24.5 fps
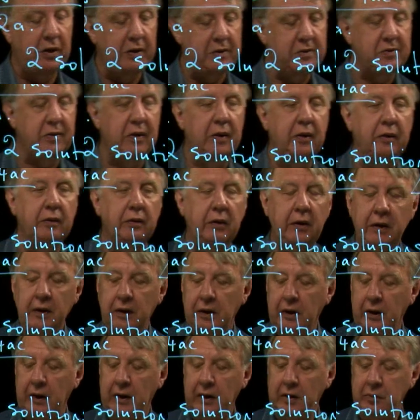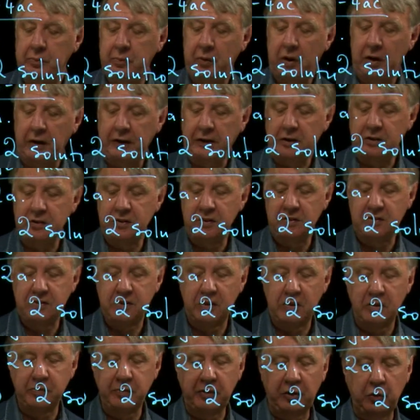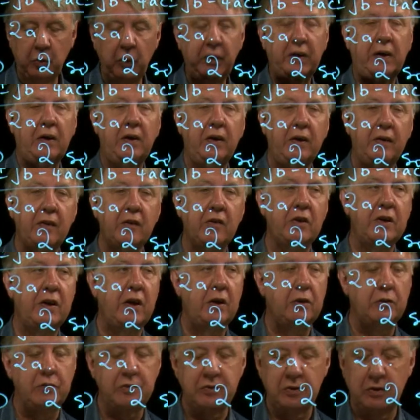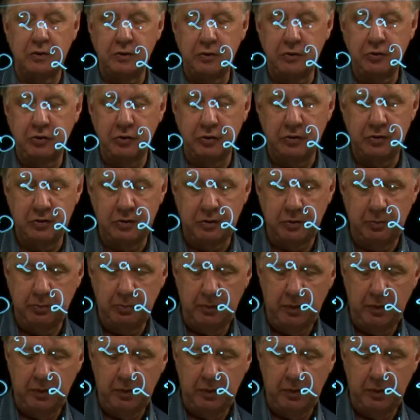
So um, I can determine quickly there are no solutions.